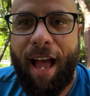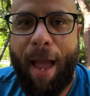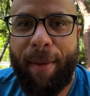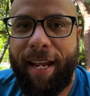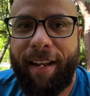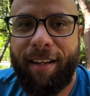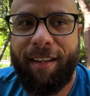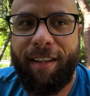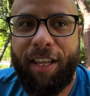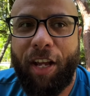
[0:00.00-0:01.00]
I mean,
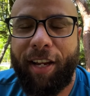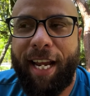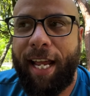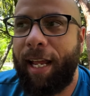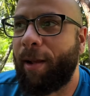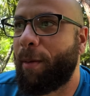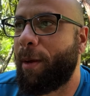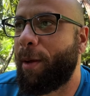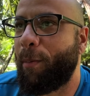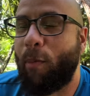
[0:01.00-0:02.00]
they're getting
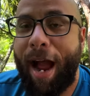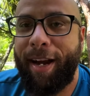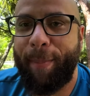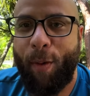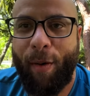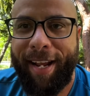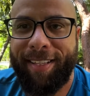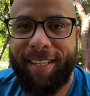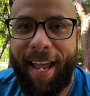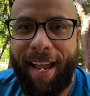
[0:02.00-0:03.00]
brownie
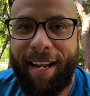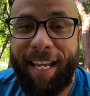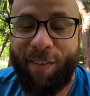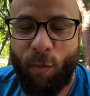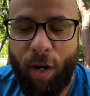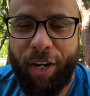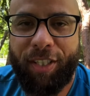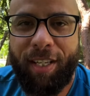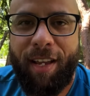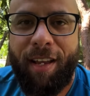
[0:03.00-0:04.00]
points, and even
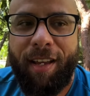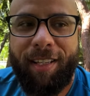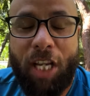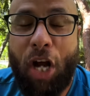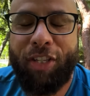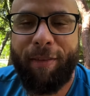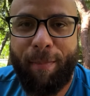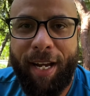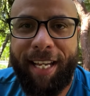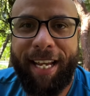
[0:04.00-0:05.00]
worse, tons of
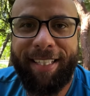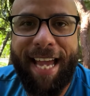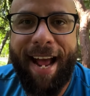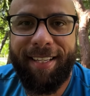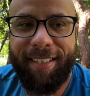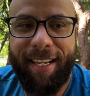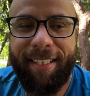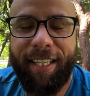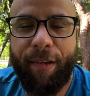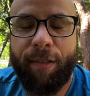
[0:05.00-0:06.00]
money in tax
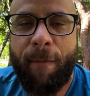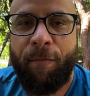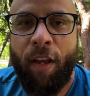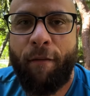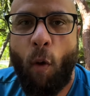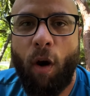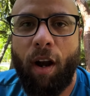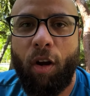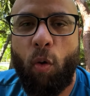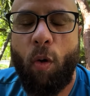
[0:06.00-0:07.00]
incentives
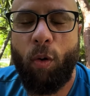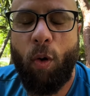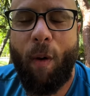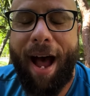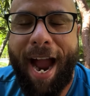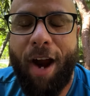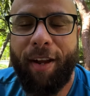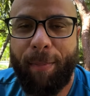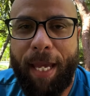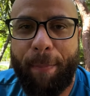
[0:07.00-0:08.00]
for quote-unquote
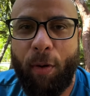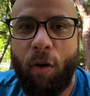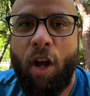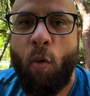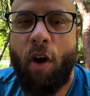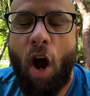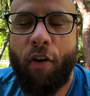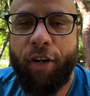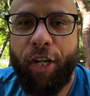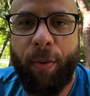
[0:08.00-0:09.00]
hiring people, when all
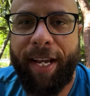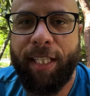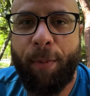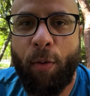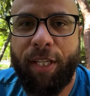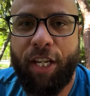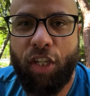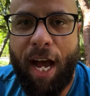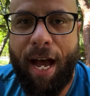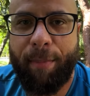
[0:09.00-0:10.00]
they're doing is posting
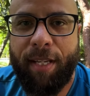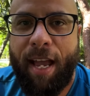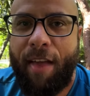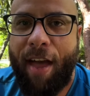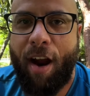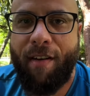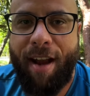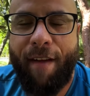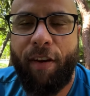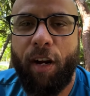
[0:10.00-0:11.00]
jobs that are
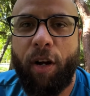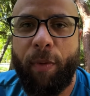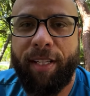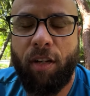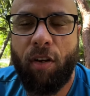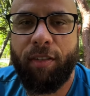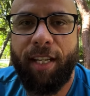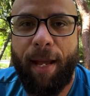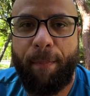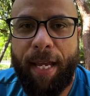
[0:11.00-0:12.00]
never going to result
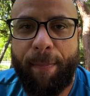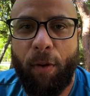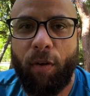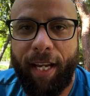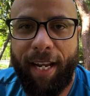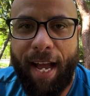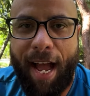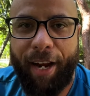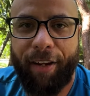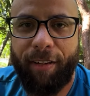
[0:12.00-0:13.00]
in people getting
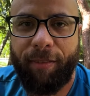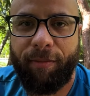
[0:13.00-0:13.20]
hired.